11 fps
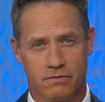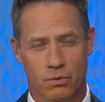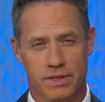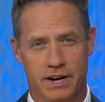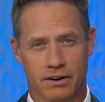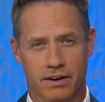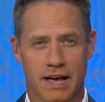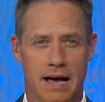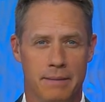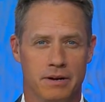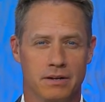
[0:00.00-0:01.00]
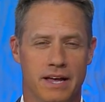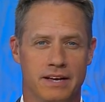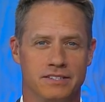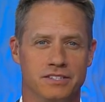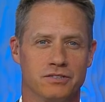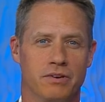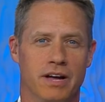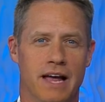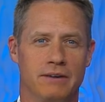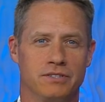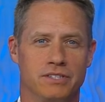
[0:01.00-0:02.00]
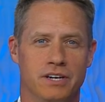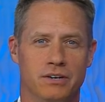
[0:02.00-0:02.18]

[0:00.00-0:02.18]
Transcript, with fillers: for the air capital. KSN's Craig Andres is